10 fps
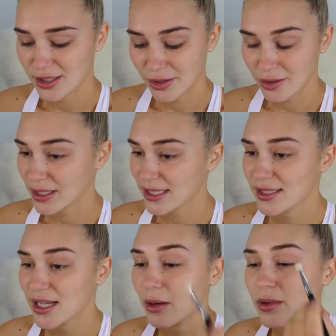So let's
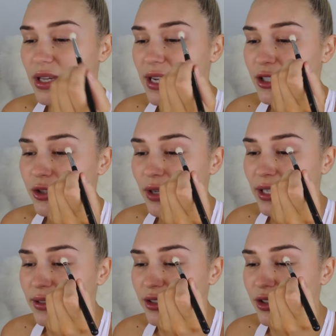start with the
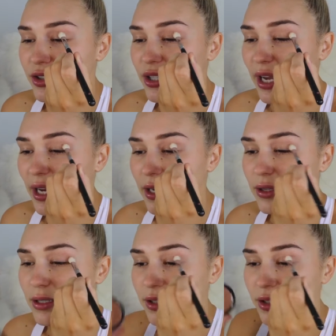transition shade.
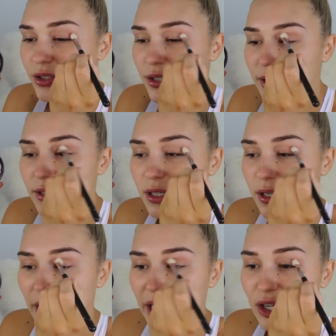This is just
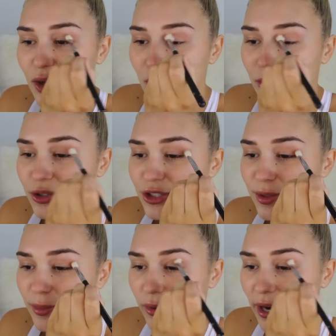a
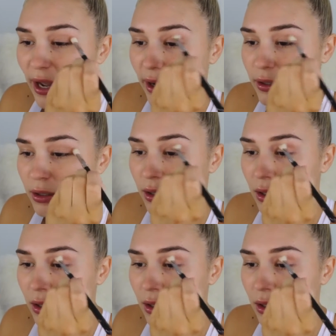gorge brown.